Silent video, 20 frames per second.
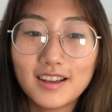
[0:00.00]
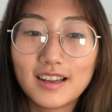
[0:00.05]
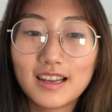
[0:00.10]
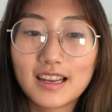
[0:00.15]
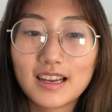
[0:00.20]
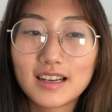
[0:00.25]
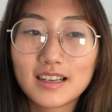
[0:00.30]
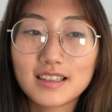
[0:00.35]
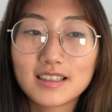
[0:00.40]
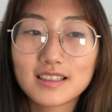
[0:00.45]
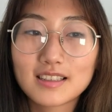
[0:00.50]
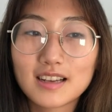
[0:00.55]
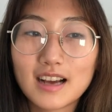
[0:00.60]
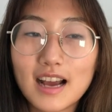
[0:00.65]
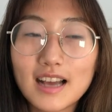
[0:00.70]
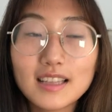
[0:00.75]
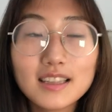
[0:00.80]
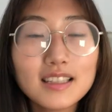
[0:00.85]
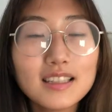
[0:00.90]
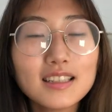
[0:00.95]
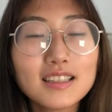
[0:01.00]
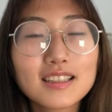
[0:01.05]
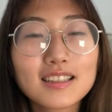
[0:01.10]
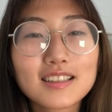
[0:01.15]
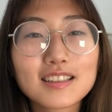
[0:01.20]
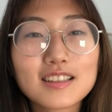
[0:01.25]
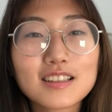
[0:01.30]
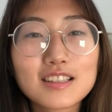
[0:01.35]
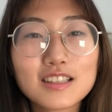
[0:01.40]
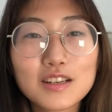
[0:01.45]
And I think
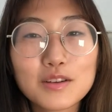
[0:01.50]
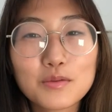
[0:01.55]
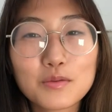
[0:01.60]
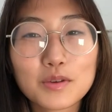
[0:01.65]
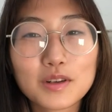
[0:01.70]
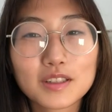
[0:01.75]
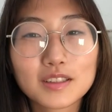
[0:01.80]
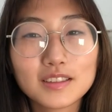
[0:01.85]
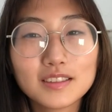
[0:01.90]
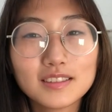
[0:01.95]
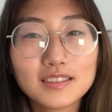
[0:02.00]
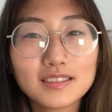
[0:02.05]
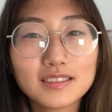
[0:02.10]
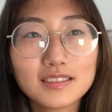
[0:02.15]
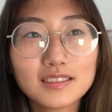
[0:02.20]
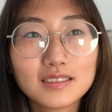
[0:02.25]
she will,